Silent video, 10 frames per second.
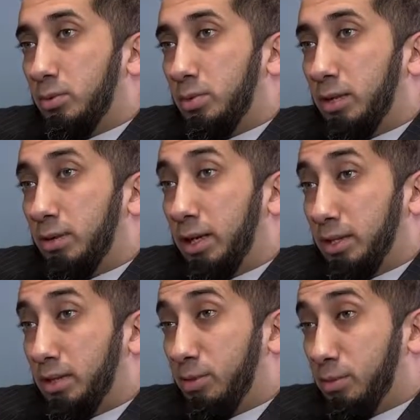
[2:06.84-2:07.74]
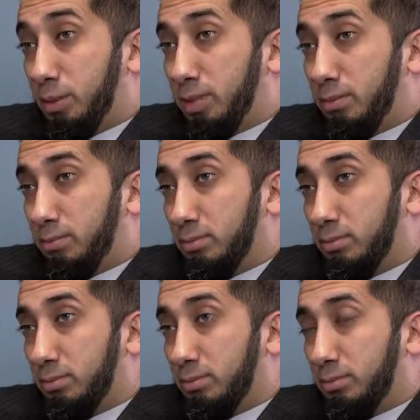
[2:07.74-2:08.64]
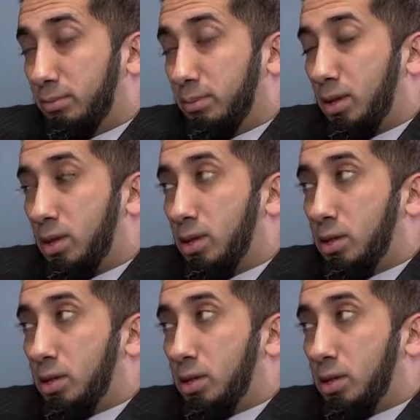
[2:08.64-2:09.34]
Right, Lightning McQueen. Yeah.